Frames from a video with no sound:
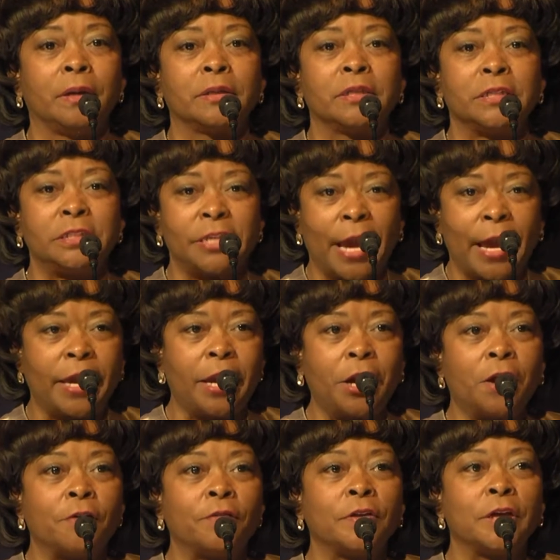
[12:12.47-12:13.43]
To take
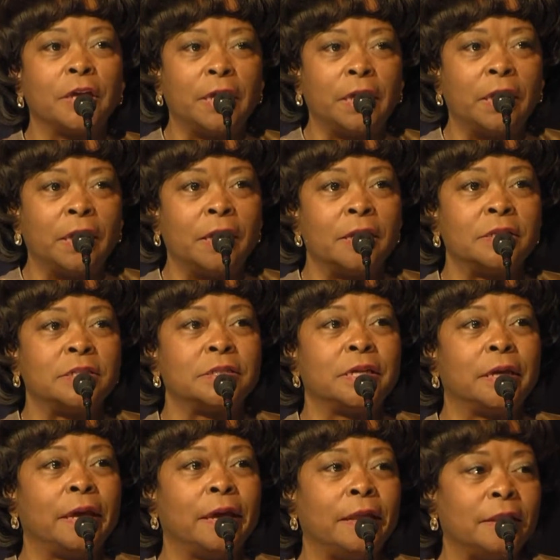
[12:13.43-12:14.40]
care of the kids
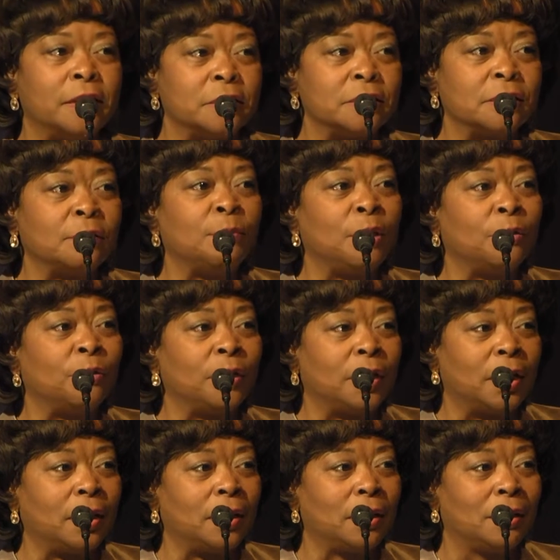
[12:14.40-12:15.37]
in this
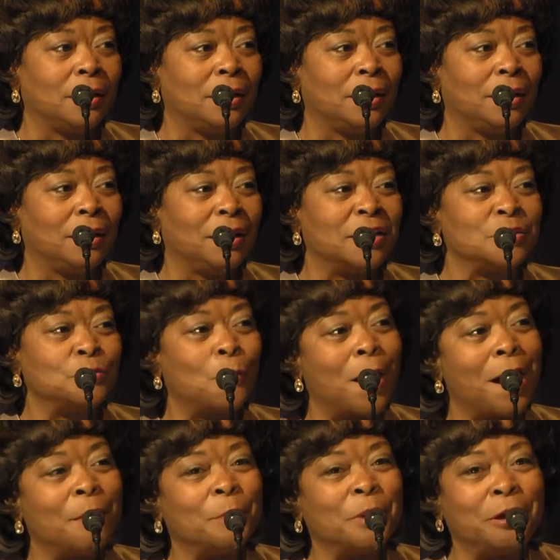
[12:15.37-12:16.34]
community is
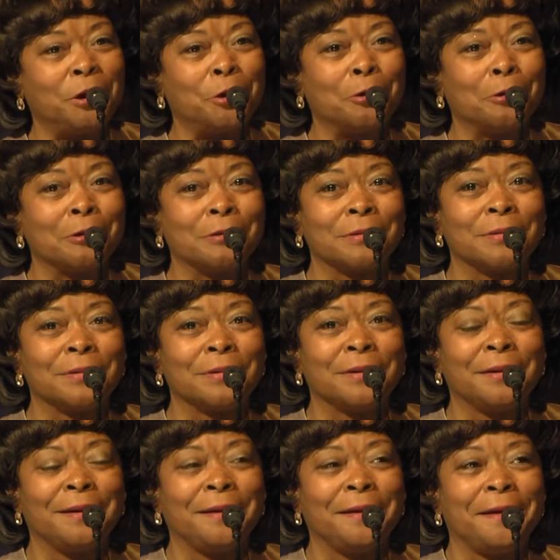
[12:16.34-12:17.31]
why I'm here.
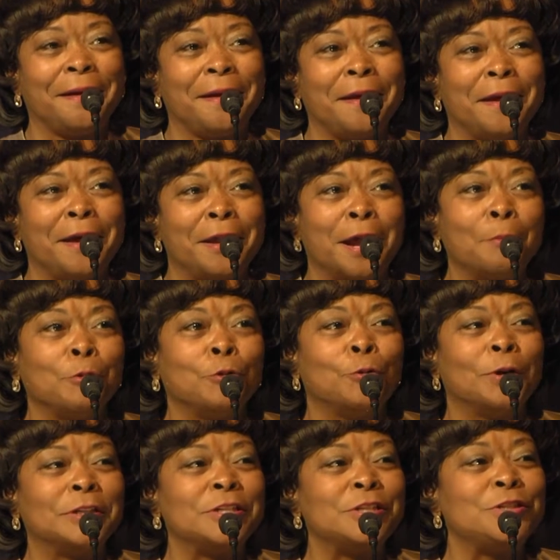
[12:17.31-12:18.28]
And I'm
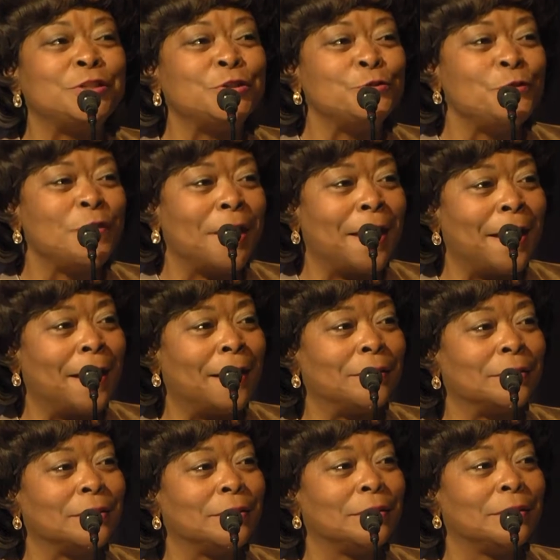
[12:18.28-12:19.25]
going to do that
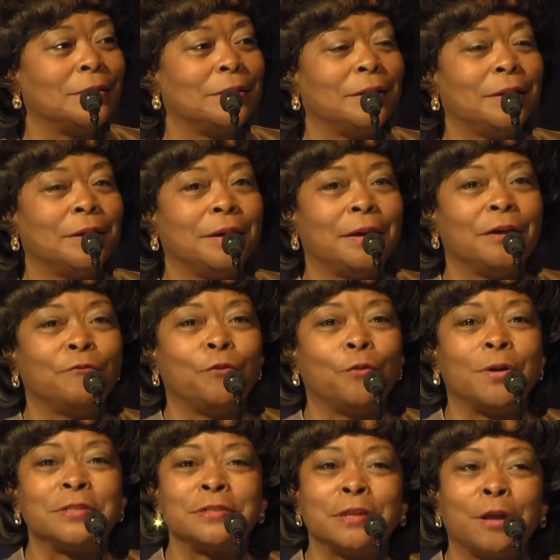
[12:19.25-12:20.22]

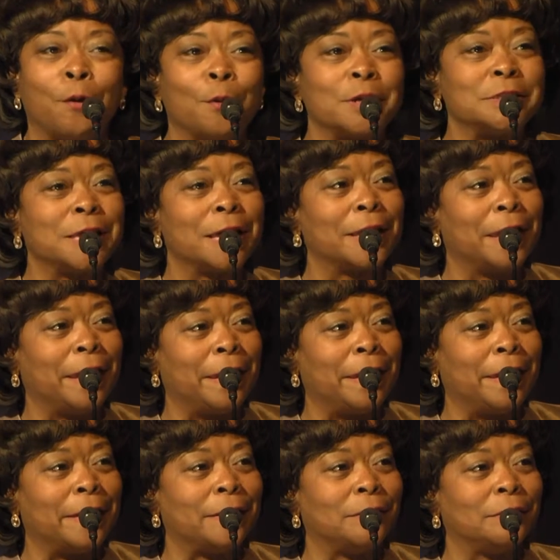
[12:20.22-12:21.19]
for as long as I
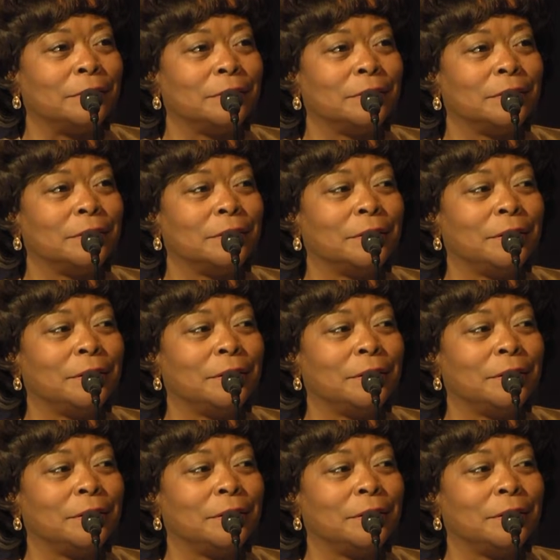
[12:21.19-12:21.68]
can.